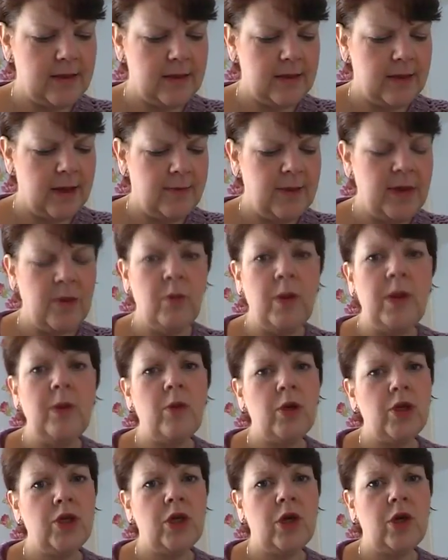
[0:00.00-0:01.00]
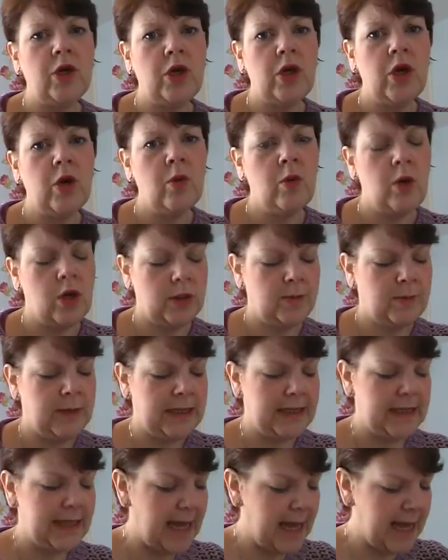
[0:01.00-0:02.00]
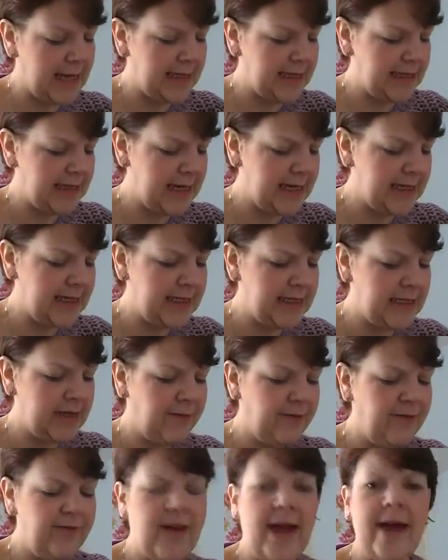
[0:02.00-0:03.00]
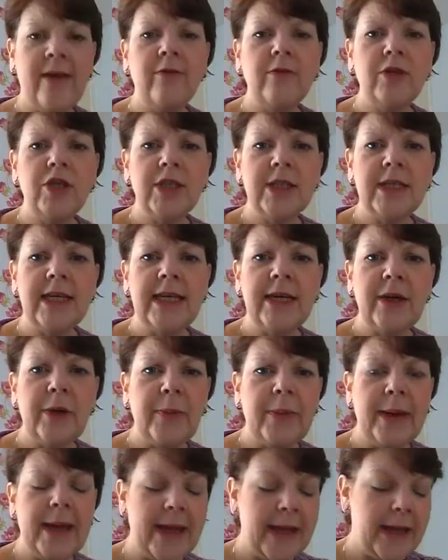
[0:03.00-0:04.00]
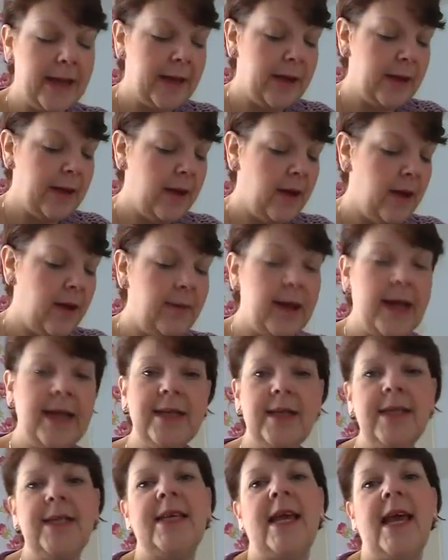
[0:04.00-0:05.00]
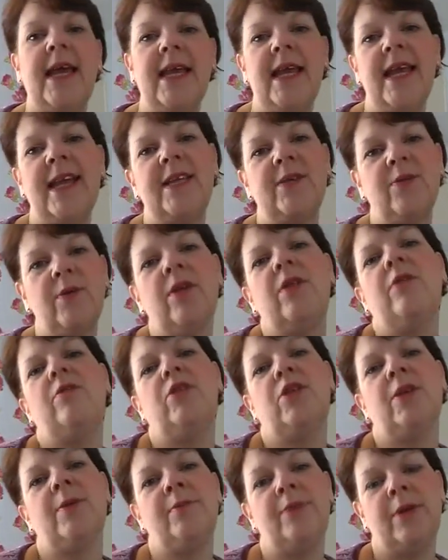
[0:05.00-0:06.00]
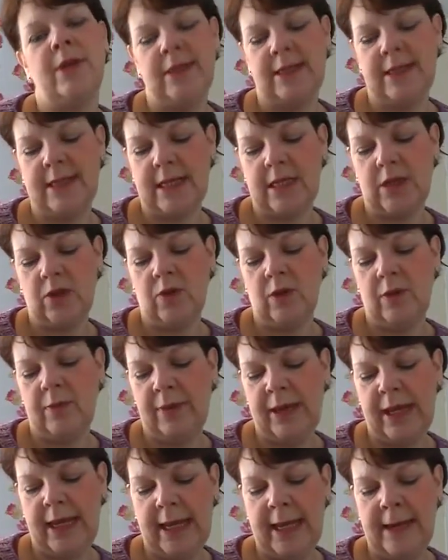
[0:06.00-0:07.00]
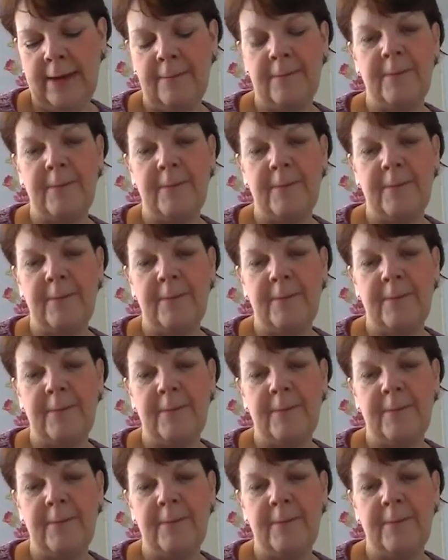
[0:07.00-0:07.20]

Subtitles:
I mean we washed it on a low wash, but it has tended to felt just a little bit. But as I say, it's one of those jumpers that's going to be